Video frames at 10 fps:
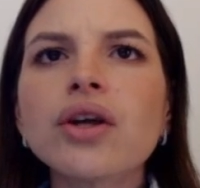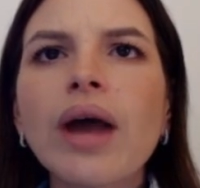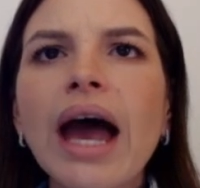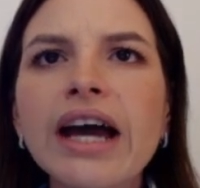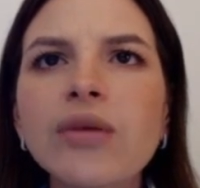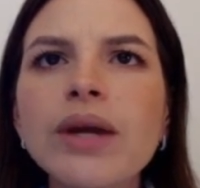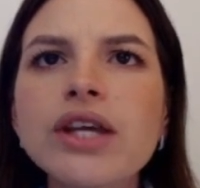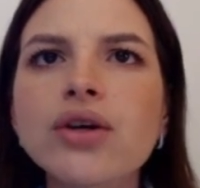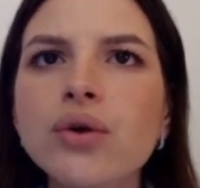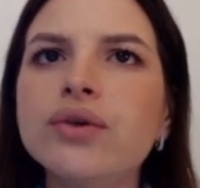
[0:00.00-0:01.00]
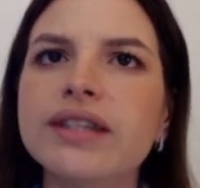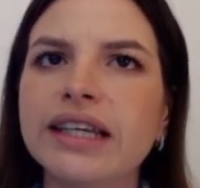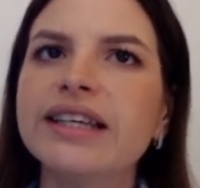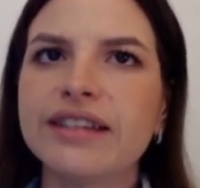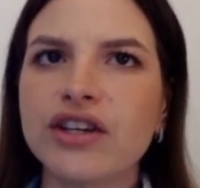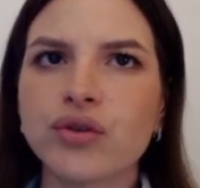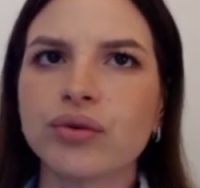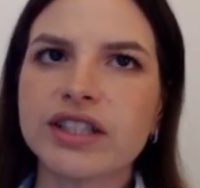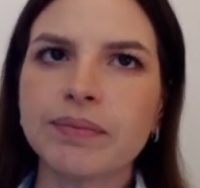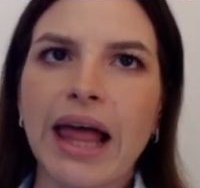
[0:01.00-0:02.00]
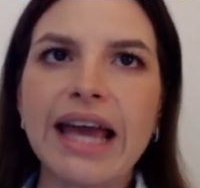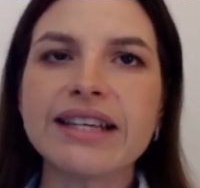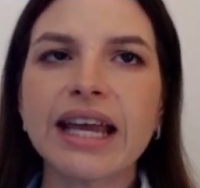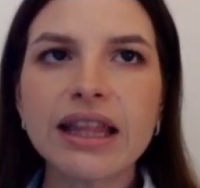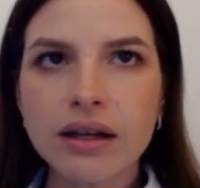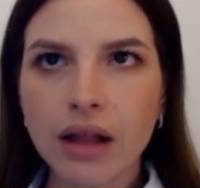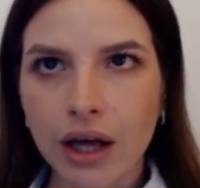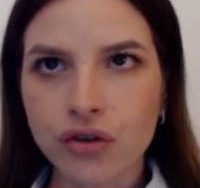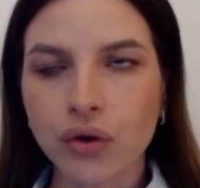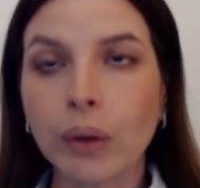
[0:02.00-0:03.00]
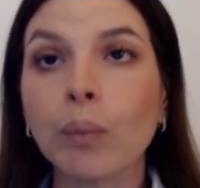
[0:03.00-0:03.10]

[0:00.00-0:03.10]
how do we use these digital displays in the classroom